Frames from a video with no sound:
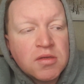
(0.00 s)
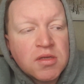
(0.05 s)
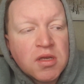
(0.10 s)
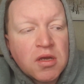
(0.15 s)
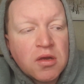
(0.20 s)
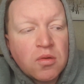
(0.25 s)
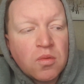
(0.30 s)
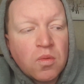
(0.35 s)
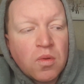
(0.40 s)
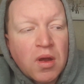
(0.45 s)

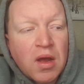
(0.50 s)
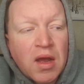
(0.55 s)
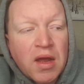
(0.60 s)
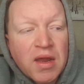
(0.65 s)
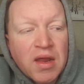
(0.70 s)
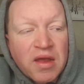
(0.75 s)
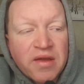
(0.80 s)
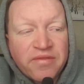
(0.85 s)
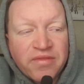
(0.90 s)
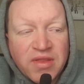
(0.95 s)
So
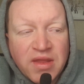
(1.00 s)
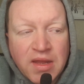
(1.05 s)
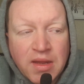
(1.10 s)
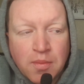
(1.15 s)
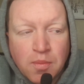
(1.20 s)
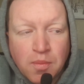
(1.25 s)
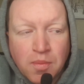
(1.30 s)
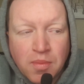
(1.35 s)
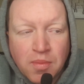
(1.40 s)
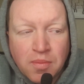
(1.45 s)
I have
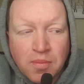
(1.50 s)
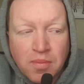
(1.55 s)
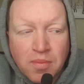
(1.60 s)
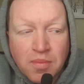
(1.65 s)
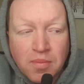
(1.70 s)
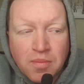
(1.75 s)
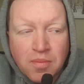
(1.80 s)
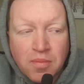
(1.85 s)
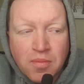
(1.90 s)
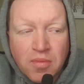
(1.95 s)

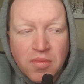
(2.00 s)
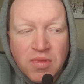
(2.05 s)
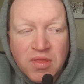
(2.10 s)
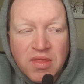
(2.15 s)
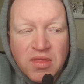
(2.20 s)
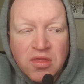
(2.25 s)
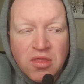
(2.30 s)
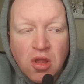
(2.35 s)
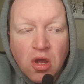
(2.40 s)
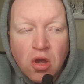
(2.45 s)

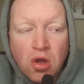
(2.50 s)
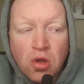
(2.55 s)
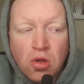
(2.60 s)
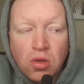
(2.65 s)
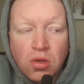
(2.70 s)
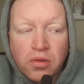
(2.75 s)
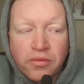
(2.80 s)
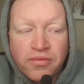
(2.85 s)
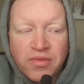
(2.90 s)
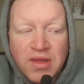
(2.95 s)
not
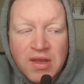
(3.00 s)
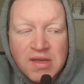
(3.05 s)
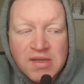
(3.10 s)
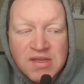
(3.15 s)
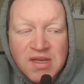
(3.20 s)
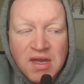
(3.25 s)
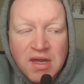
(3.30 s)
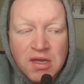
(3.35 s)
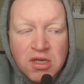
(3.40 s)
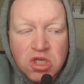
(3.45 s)
all of
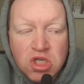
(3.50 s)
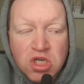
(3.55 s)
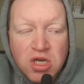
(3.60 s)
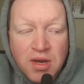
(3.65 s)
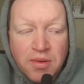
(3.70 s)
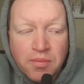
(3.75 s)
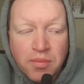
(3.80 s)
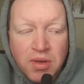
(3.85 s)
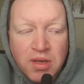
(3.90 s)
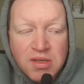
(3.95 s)
these are
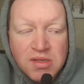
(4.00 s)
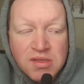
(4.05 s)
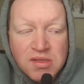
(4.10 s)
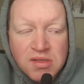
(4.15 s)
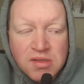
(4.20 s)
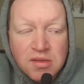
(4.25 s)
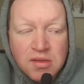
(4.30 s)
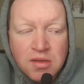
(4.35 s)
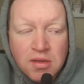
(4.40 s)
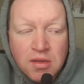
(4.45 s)

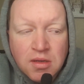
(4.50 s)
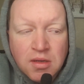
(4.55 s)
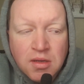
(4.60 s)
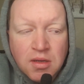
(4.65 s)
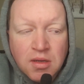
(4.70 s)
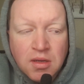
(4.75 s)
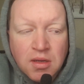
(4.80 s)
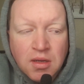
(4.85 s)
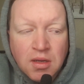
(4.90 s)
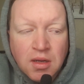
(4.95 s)
champions.
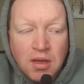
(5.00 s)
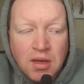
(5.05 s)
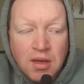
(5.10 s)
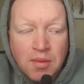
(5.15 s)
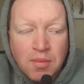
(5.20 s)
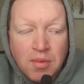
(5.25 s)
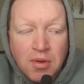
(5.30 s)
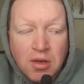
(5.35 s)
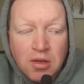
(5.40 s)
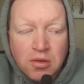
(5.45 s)

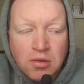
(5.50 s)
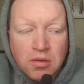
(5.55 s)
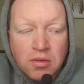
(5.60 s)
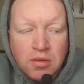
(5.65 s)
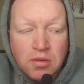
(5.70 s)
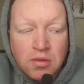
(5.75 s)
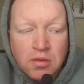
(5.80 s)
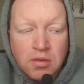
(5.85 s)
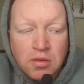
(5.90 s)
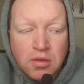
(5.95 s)
Let me
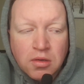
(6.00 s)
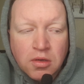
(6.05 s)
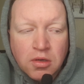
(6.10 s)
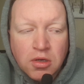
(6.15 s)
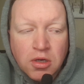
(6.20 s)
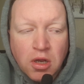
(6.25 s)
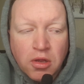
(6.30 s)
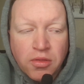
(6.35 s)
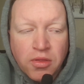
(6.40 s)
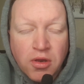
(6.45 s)
look.
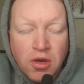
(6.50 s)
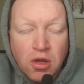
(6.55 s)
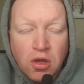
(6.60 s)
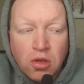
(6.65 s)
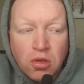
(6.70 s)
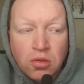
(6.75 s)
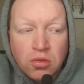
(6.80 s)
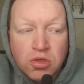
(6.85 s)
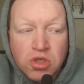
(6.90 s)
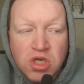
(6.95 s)
No, they're not
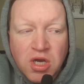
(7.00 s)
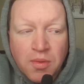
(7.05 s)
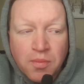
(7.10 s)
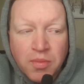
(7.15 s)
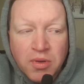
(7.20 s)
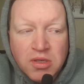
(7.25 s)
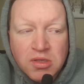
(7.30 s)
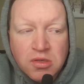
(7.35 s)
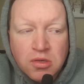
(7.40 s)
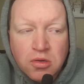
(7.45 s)
all
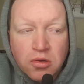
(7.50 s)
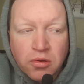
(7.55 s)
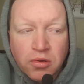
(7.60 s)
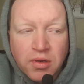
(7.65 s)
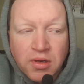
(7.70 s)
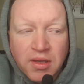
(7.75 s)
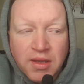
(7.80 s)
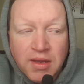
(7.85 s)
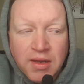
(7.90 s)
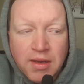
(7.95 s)
champions
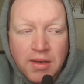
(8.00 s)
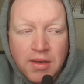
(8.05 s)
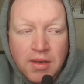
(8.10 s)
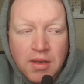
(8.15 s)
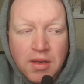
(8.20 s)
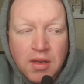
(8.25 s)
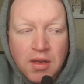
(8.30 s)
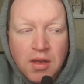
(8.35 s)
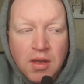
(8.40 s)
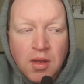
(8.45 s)
currently,
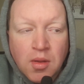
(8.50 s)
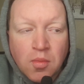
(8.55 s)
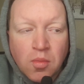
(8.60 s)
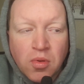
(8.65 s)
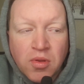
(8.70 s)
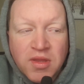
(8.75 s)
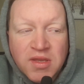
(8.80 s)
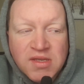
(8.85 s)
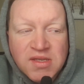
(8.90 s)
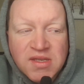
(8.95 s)

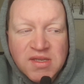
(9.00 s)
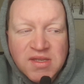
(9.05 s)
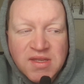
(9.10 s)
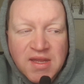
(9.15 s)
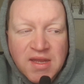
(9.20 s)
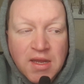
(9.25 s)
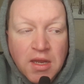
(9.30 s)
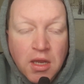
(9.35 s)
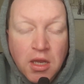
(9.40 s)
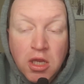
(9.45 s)
but this is
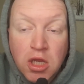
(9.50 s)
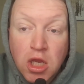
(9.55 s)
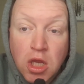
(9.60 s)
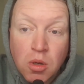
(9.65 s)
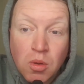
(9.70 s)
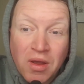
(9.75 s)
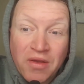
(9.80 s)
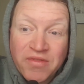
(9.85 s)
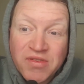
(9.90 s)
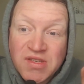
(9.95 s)
the
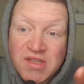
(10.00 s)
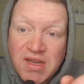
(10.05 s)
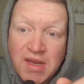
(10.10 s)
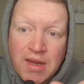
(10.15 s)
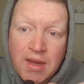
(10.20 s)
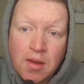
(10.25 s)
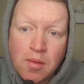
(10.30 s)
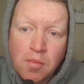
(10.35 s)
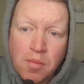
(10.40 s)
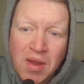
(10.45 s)

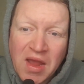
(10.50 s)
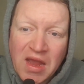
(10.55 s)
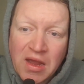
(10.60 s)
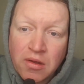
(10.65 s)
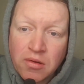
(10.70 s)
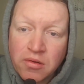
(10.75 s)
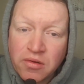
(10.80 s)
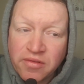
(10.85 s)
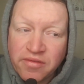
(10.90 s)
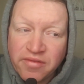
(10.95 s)
UFC
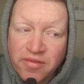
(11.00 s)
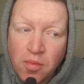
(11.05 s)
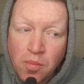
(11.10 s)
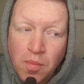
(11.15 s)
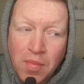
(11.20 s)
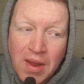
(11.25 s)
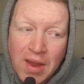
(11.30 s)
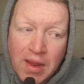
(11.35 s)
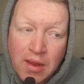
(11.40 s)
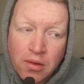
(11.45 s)
pound for
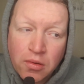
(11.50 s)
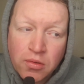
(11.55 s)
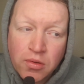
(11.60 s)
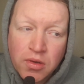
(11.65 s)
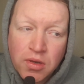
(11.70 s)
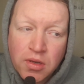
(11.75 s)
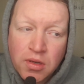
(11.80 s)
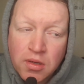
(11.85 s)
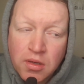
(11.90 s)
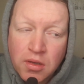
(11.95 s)

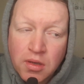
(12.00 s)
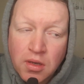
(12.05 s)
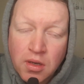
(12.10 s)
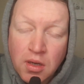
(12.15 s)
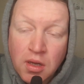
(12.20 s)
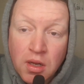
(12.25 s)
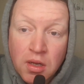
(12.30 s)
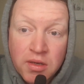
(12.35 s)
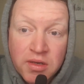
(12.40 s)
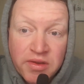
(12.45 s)
pound
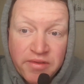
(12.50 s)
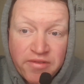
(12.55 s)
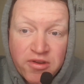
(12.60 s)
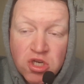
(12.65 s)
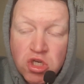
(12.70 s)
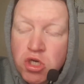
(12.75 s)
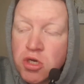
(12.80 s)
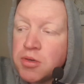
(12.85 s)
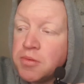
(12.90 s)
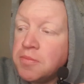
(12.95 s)

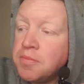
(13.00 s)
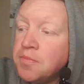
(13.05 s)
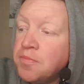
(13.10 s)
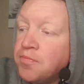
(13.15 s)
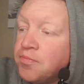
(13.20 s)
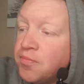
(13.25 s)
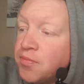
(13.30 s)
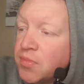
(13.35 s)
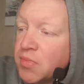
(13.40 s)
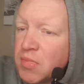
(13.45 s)
division
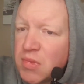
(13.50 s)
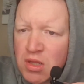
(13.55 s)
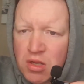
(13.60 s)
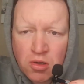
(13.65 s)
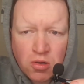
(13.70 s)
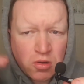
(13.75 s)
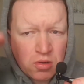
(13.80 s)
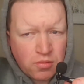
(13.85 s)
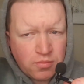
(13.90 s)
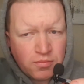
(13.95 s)

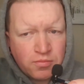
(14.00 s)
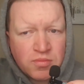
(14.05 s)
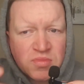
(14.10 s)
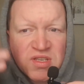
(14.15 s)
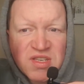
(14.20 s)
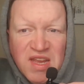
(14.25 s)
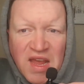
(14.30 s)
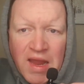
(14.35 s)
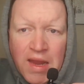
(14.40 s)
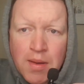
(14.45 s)
or
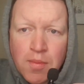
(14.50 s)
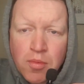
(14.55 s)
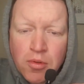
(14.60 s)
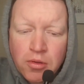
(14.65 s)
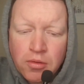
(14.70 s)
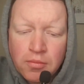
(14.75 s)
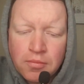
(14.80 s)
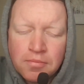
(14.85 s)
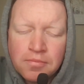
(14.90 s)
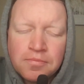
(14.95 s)

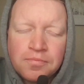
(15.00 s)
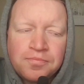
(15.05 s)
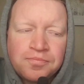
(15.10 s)
table.